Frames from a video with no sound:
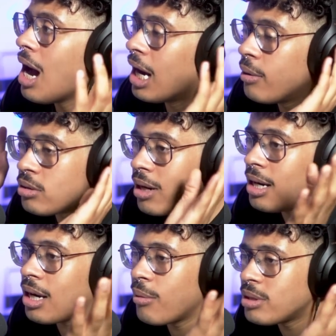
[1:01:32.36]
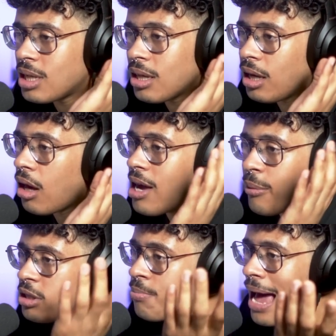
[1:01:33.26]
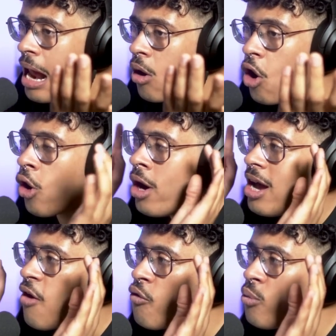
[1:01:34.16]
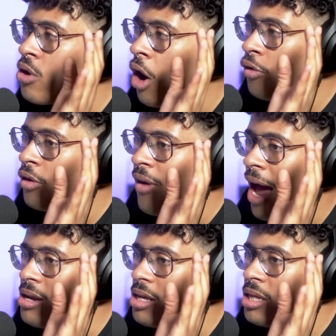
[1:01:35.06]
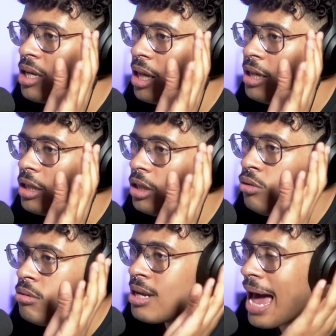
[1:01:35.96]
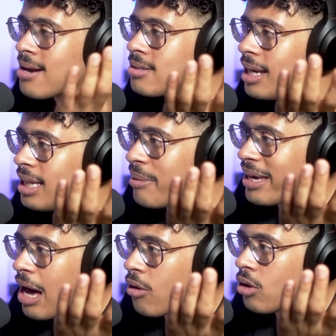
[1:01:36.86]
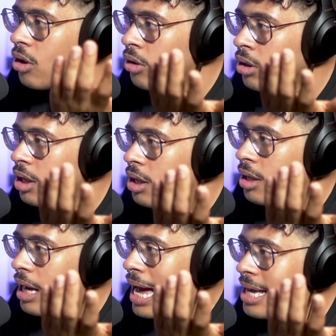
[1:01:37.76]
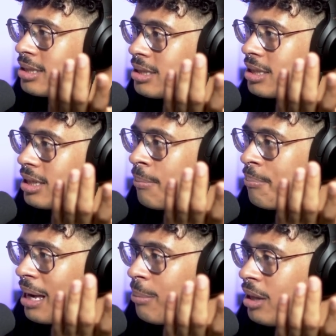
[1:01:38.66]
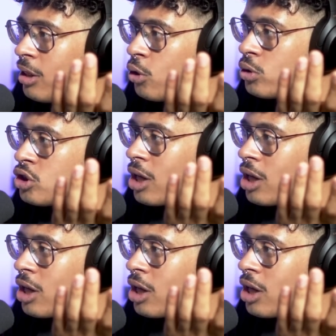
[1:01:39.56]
And I would try. I would say like, oh yeah, we should ban alcohol. If it were not for the fact that like you can accidentally make alcohol as a baby little